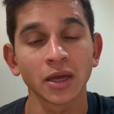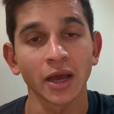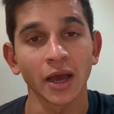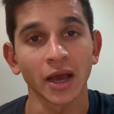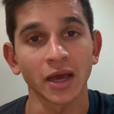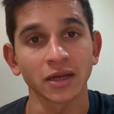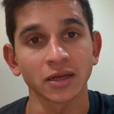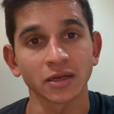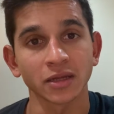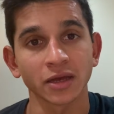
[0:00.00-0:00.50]

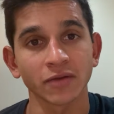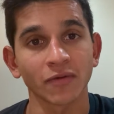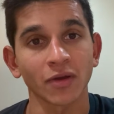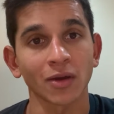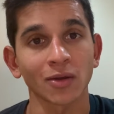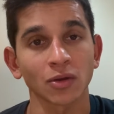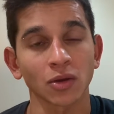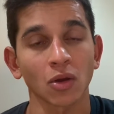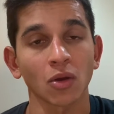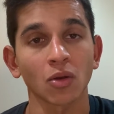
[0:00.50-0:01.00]
and give
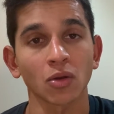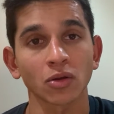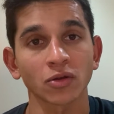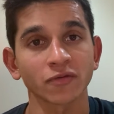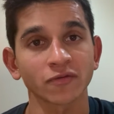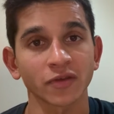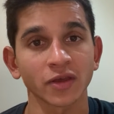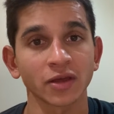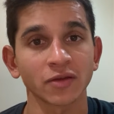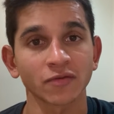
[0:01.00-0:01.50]
out all
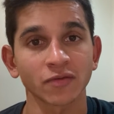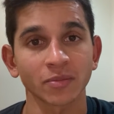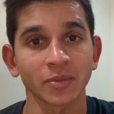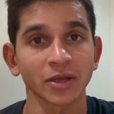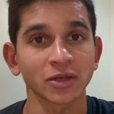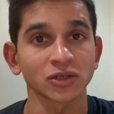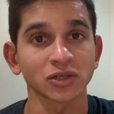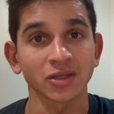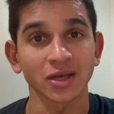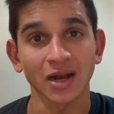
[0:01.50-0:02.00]
of the
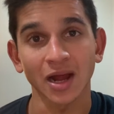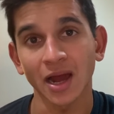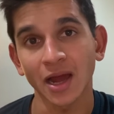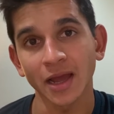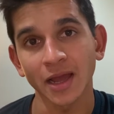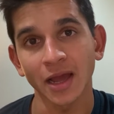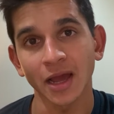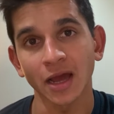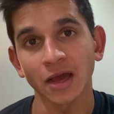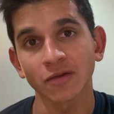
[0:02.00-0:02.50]
information that
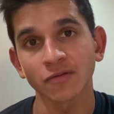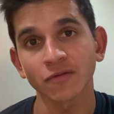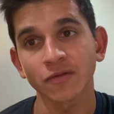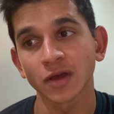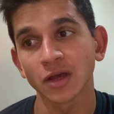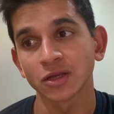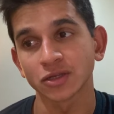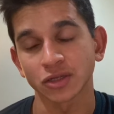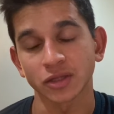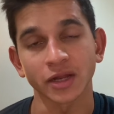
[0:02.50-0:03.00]
I have
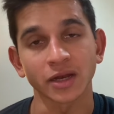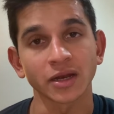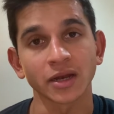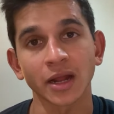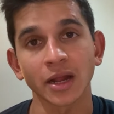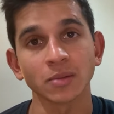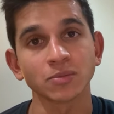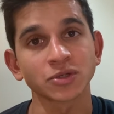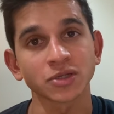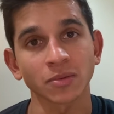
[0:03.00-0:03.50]
so that it
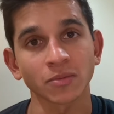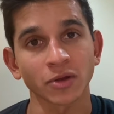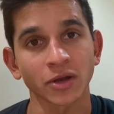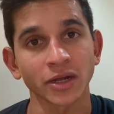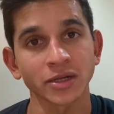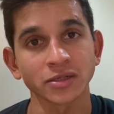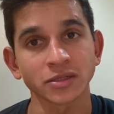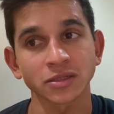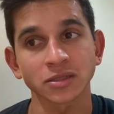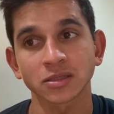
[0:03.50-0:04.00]
helps somewhere
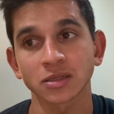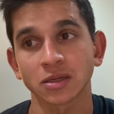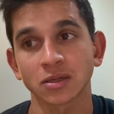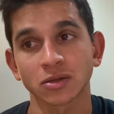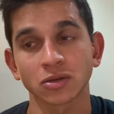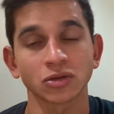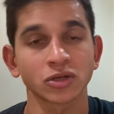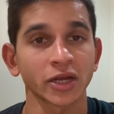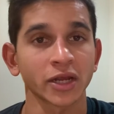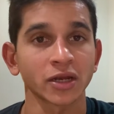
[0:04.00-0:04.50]
else
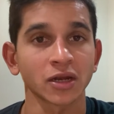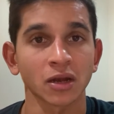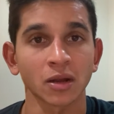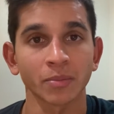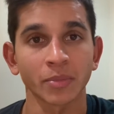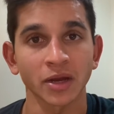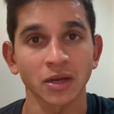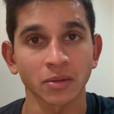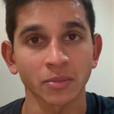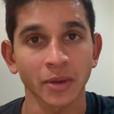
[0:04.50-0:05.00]
to train in a
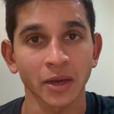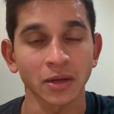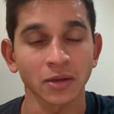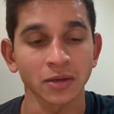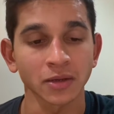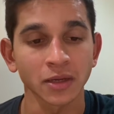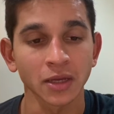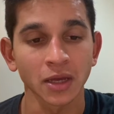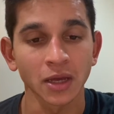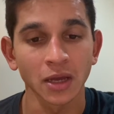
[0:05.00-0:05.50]
better
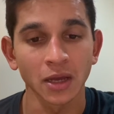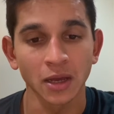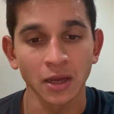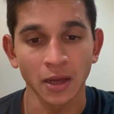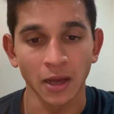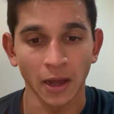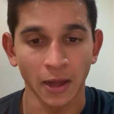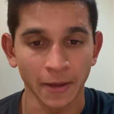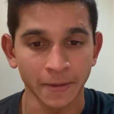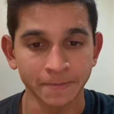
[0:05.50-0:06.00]
manner.
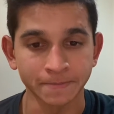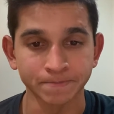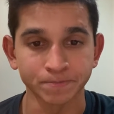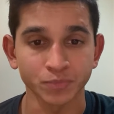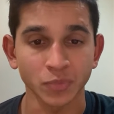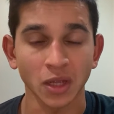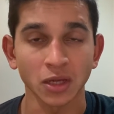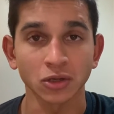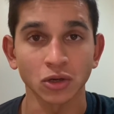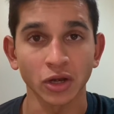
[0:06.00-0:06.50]

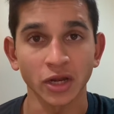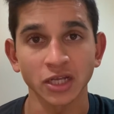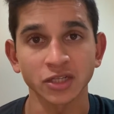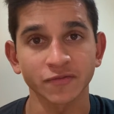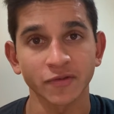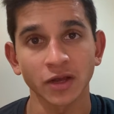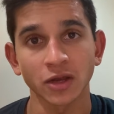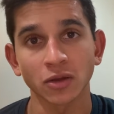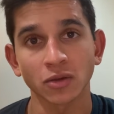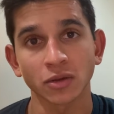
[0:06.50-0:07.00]
Um, today's
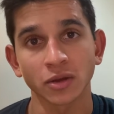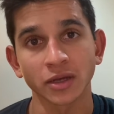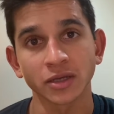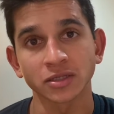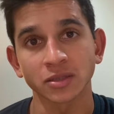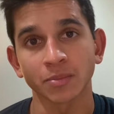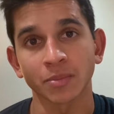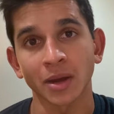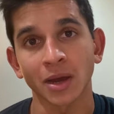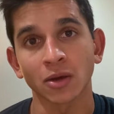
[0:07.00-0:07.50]
video
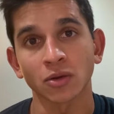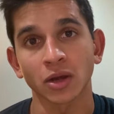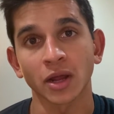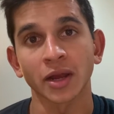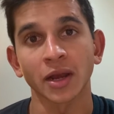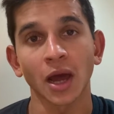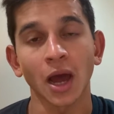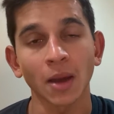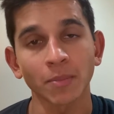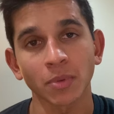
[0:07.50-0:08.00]
is about
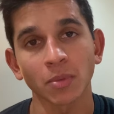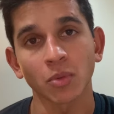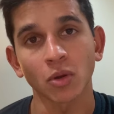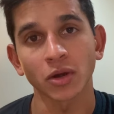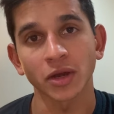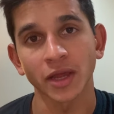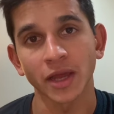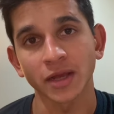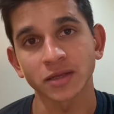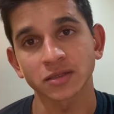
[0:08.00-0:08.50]
an upper
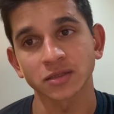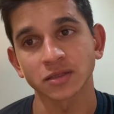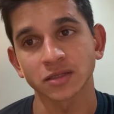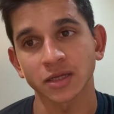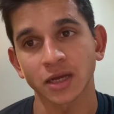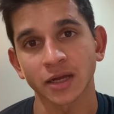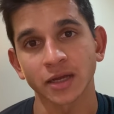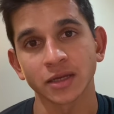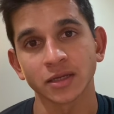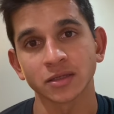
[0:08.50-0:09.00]
body
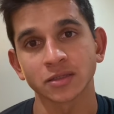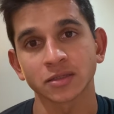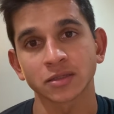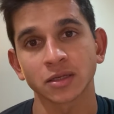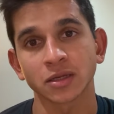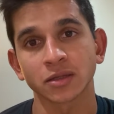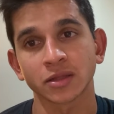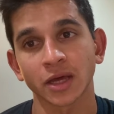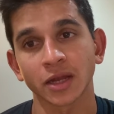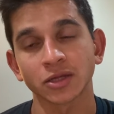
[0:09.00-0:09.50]

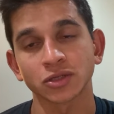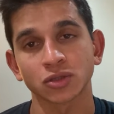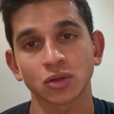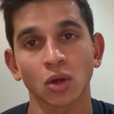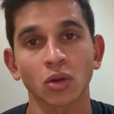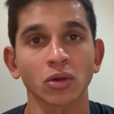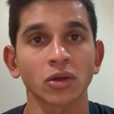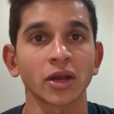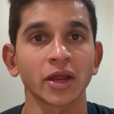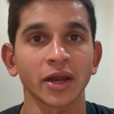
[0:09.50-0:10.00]
exercise that is
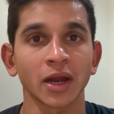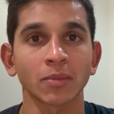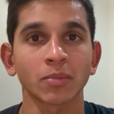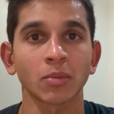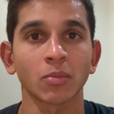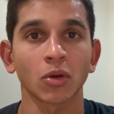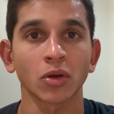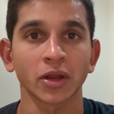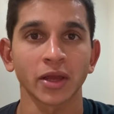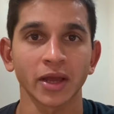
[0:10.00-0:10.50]
not only an upper
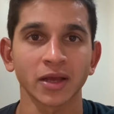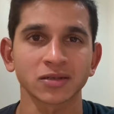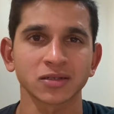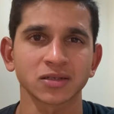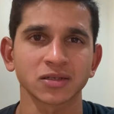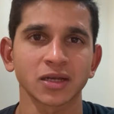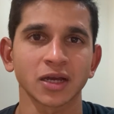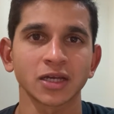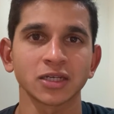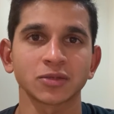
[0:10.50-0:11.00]
body
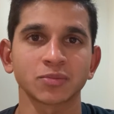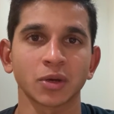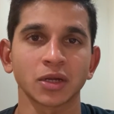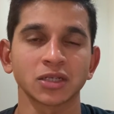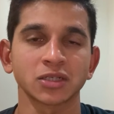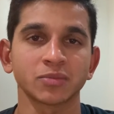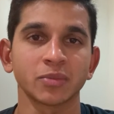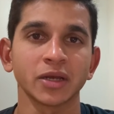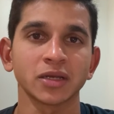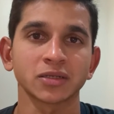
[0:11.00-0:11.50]
exercise, but
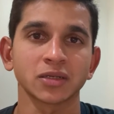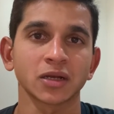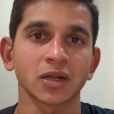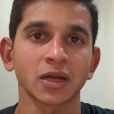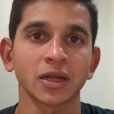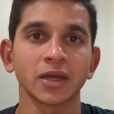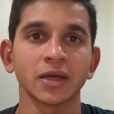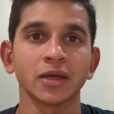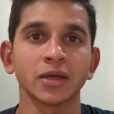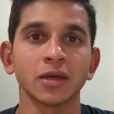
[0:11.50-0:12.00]
it's
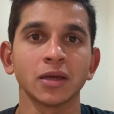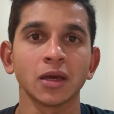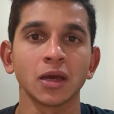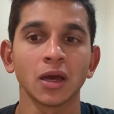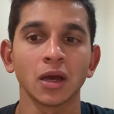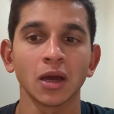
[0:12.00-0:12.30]
basically